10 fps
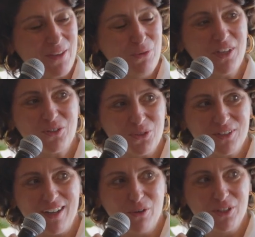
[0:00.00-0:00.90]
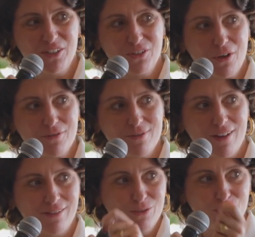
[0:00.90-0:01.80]
you can just get a heat gun
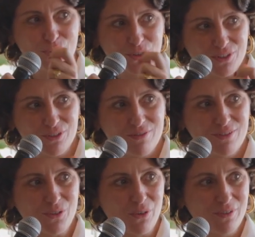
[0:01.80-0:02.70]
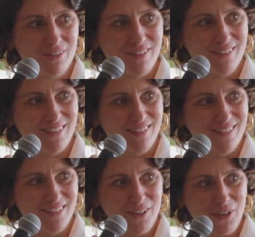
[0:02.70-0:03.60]
and you just
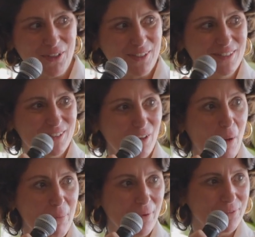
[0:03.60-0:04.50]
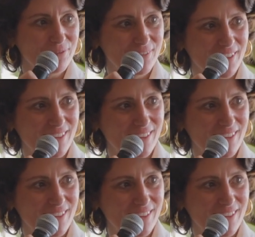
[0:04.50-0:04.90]
heat it up, and